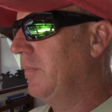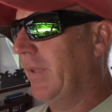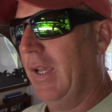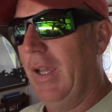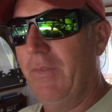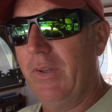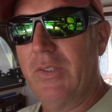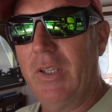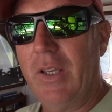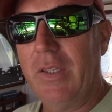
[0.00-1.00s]

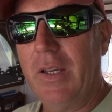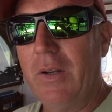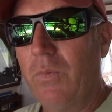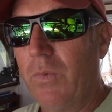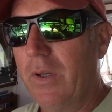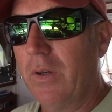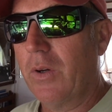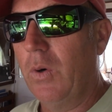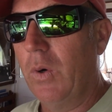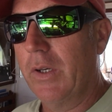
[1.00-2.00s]
Having said that, we are
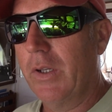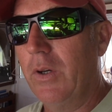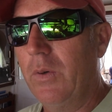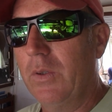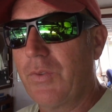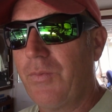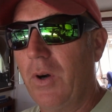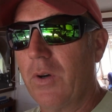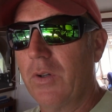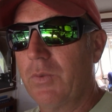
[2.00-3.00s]
going to go as
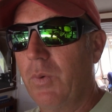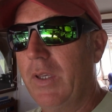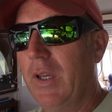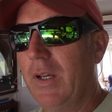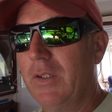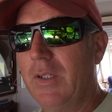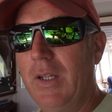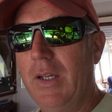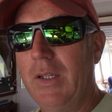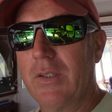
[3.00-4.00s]
far as we can
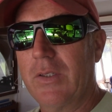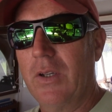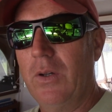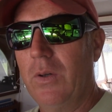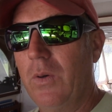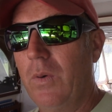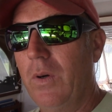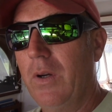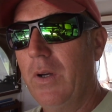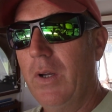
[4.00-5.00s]
today, so
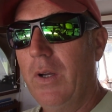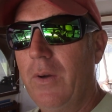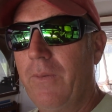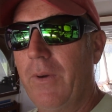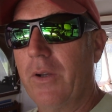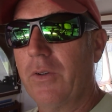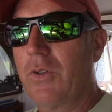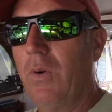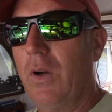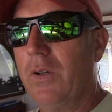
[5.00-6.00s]
fingers
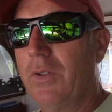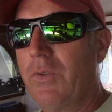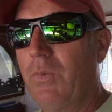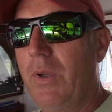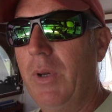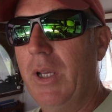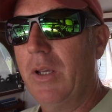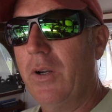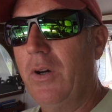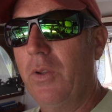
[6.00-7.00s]
crossed we make
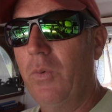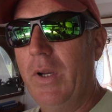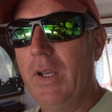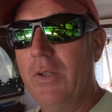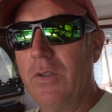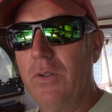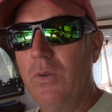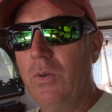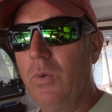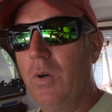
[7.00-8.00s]
it all the way
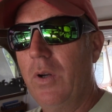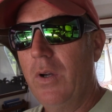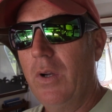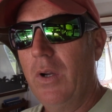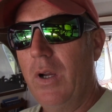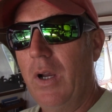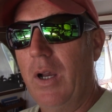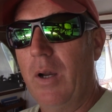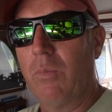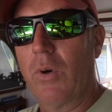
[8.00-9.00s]
to
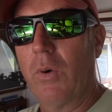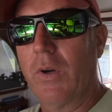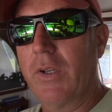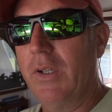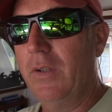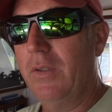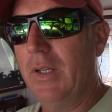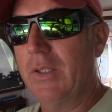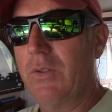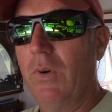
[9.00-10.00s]
Brewerton.
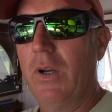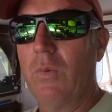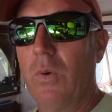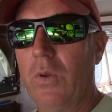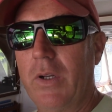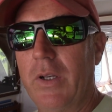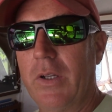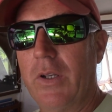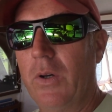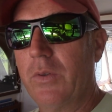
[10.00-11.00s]
That's where we're looking
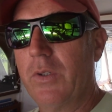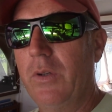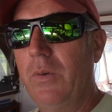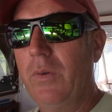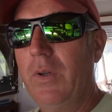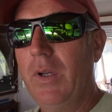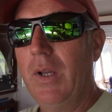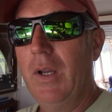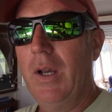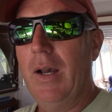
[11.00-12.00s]
to go to,
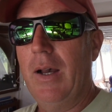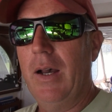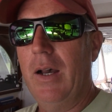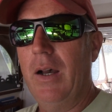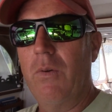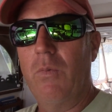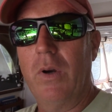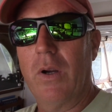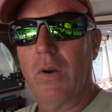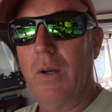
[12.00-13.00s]

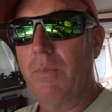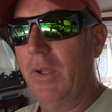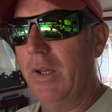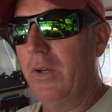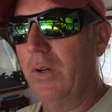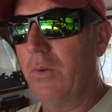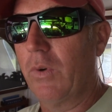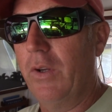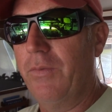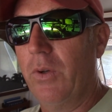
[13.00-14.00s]
where I plan on
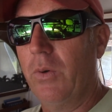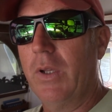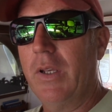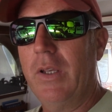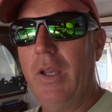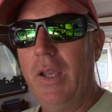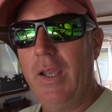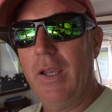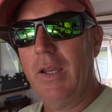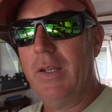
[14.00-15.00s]
refueling
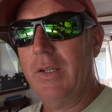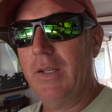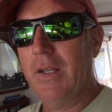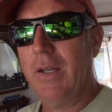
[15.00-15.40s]
and